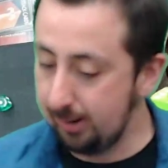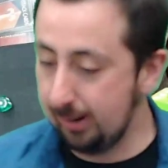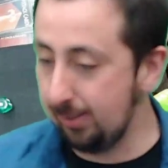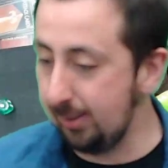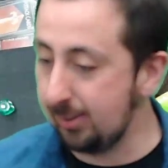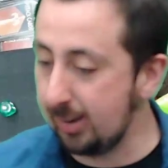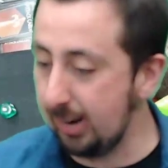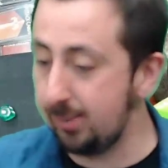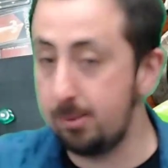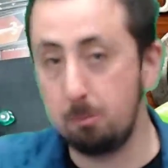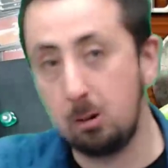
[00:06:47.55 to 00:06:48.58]
In this
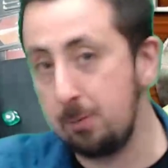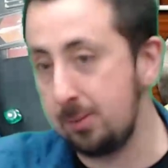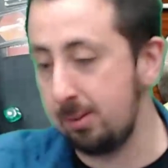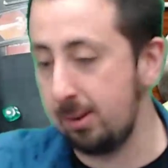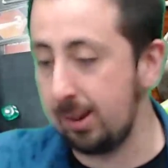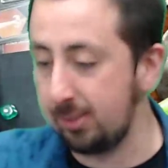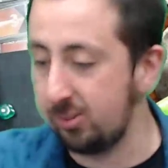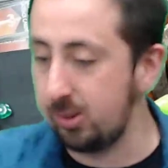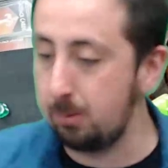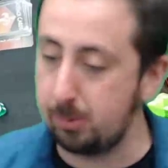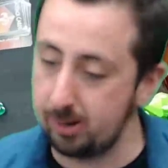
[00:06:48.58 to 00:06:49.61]
case, the Wolf is going to get the
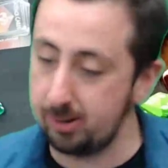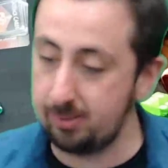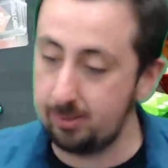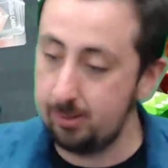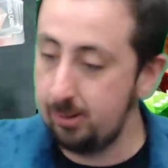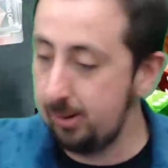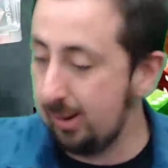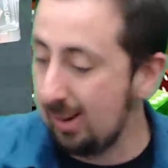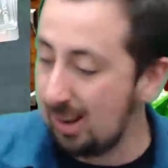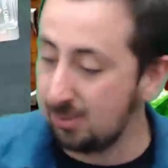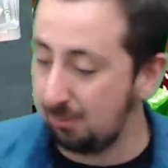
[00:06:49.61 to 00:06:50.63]
jump at us. It
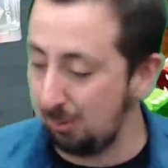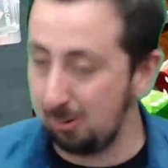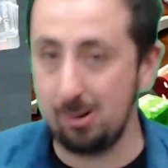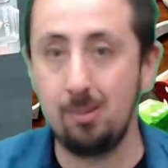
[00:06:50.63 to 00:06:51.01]
has a 4.